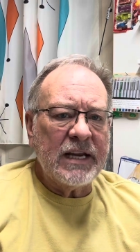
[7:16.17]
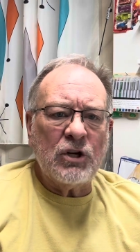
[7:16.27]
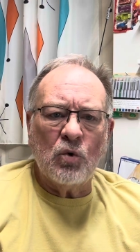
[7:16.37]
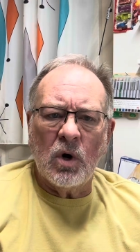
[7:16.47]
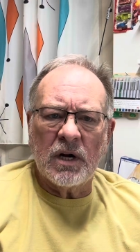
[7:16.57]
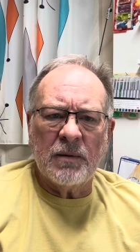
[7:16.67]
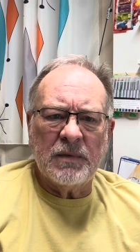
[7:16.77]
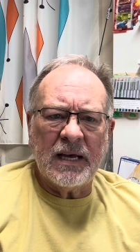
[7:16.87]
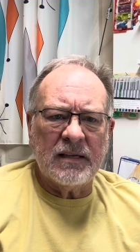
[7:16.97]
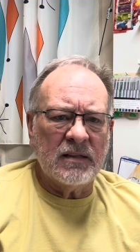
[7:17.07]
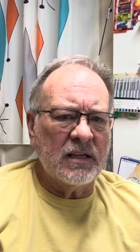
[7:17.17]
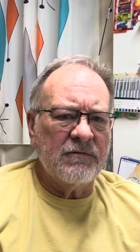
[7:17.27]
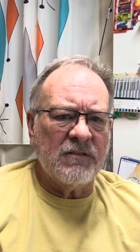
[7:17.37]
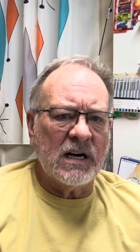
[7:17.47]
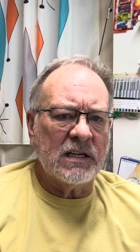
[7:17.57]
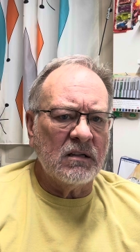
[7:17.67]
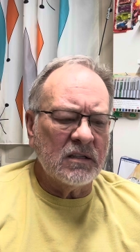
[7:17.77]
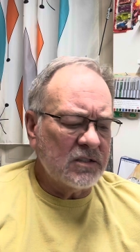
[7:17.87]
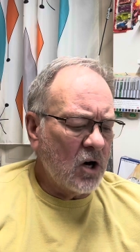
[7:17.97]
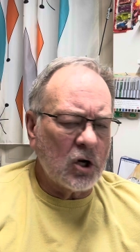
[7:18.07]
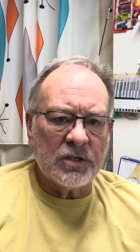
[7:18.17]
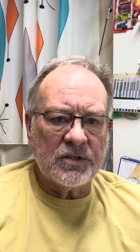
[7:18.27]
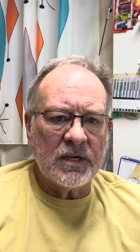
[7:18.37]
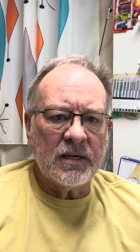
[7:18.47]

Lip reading: do 1 update and then final. It's hard to say.